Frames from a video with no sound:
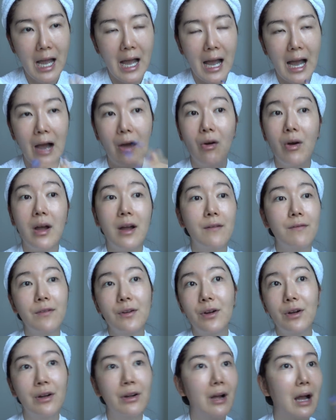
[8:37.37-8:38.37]

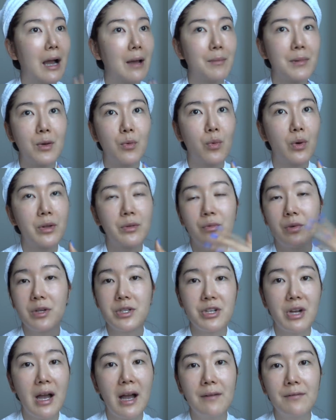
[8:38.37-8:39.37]
However, I mean, when we're
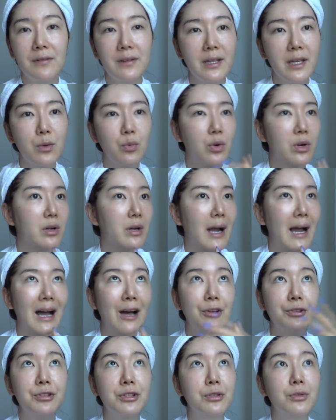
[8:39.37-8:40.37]
traveling, we're
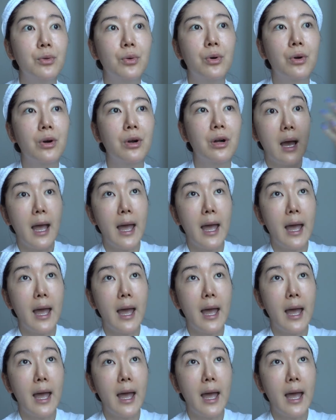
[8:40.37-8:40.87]
out the door,